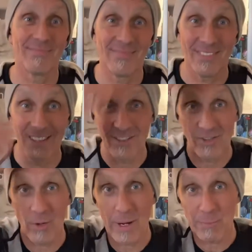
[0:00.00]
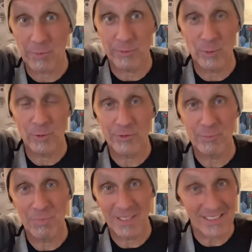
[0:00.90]
this is no April Fool's,
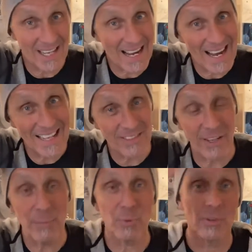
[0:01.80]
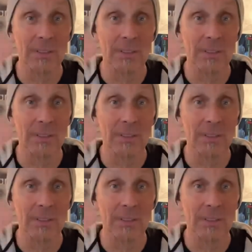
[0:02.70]
but as of April,